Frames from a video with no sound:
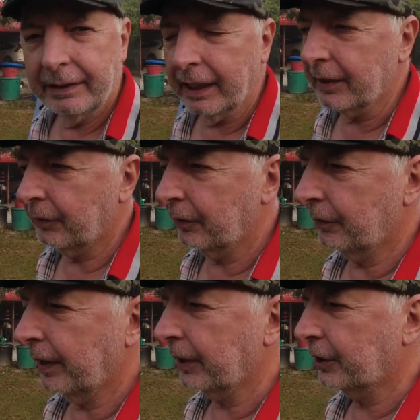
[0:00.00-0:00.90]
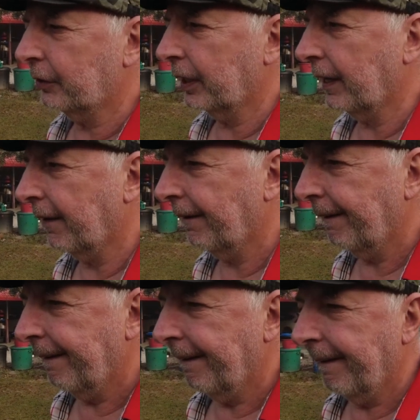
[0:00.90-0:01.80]
Dig for Victory.
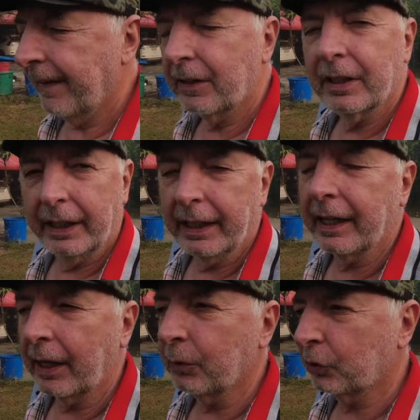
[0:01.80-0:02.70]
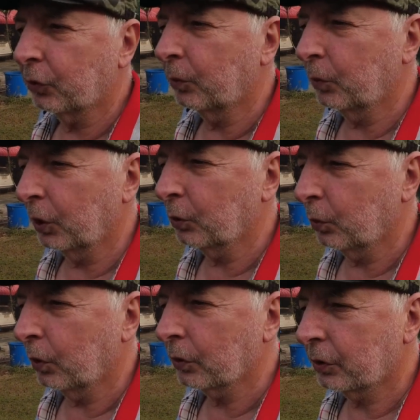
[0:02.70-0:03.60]
Clearly that was from World
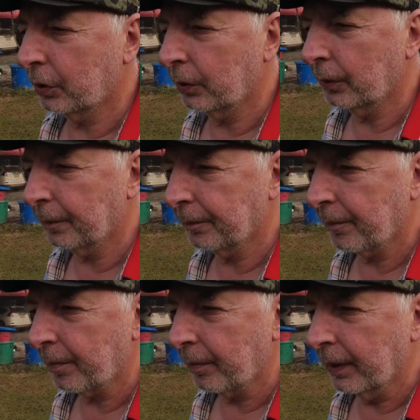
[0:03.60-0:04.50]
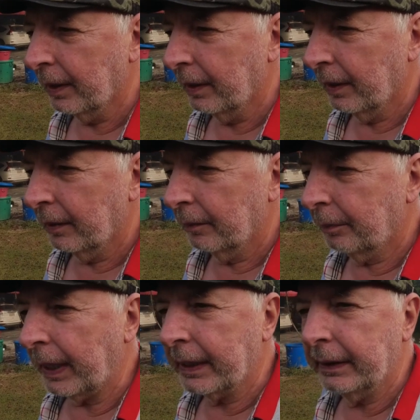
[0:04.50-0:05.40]
War II.
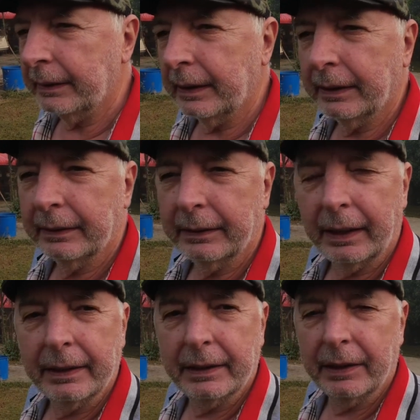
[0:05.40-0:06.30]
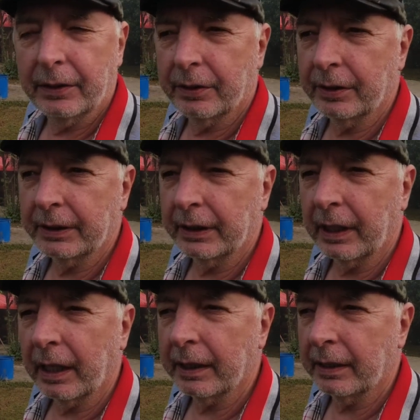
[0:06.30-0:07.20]
Back in
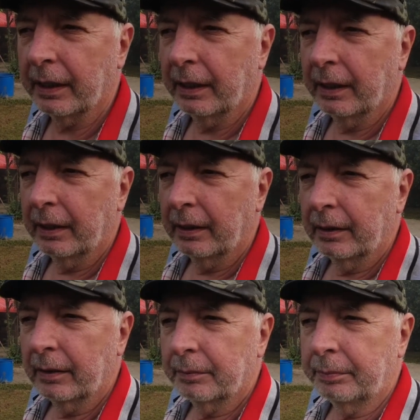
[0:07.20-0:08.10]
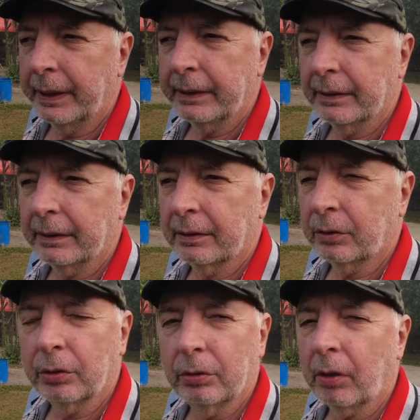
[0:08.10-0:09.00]
1939, Britain
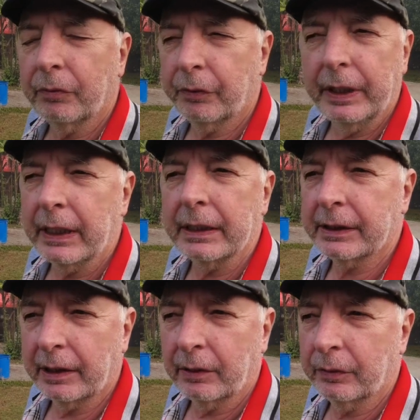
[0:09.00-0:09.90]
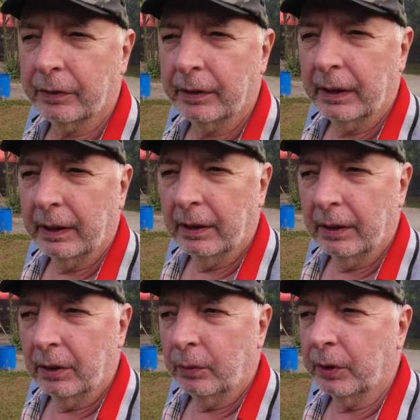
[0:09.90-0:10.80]
could not feed itself
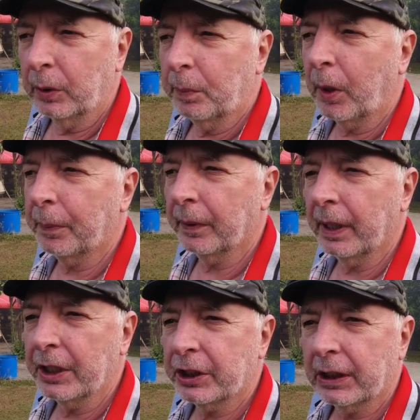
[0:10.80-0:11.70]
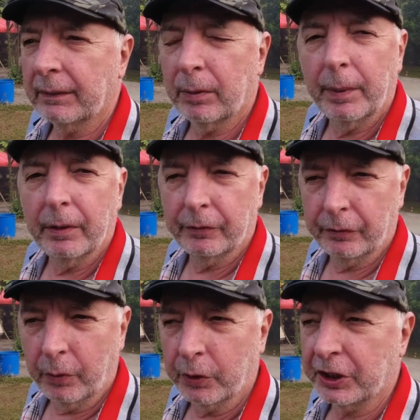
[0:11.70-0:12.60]
with a population of about
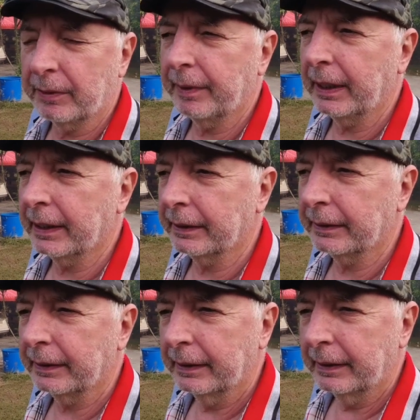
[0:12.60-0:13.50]
40 million.